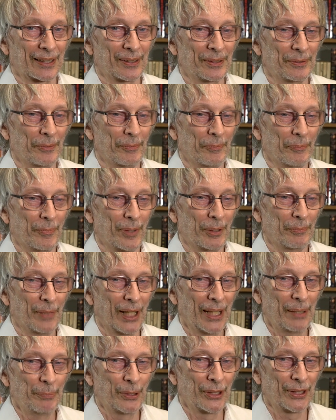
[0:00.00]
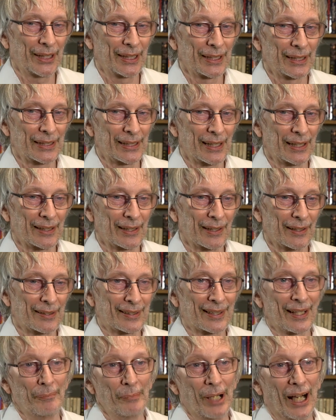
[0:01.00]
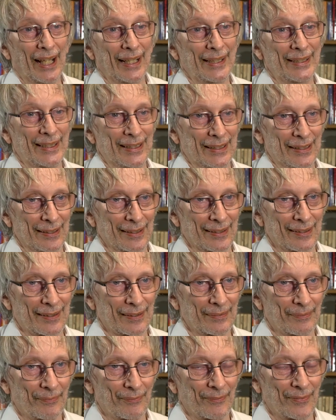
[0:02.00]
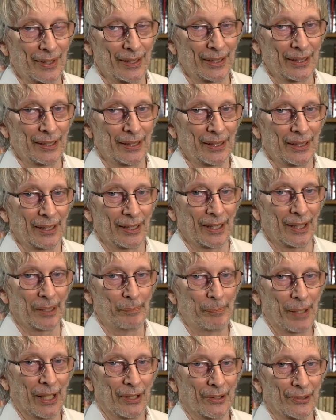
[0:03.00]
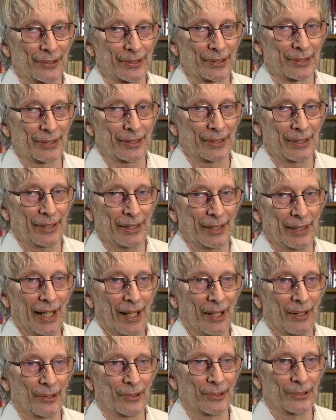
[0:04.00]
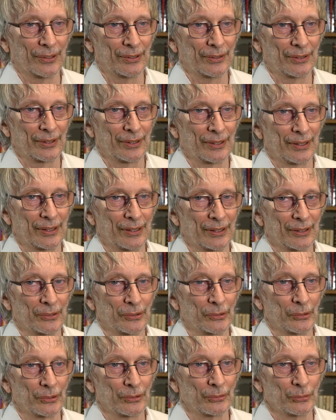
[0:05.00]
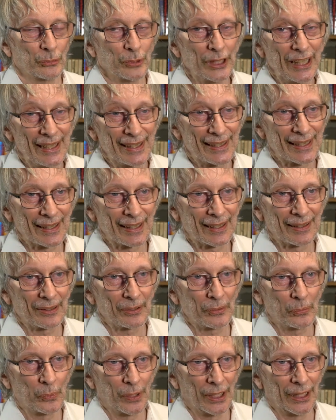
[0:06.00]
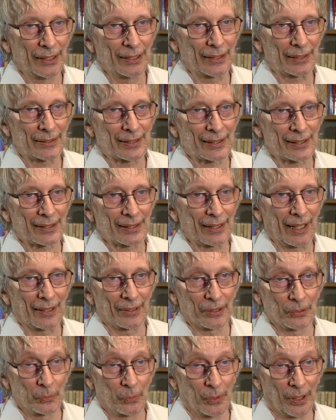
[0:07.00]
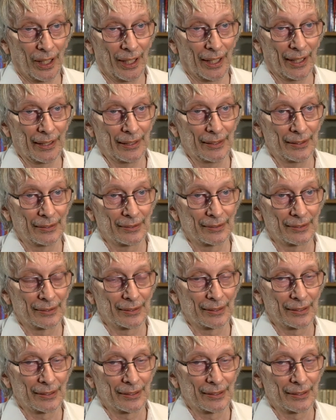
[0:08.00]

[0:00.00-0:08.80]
so my book is some ideas about how reason works and why,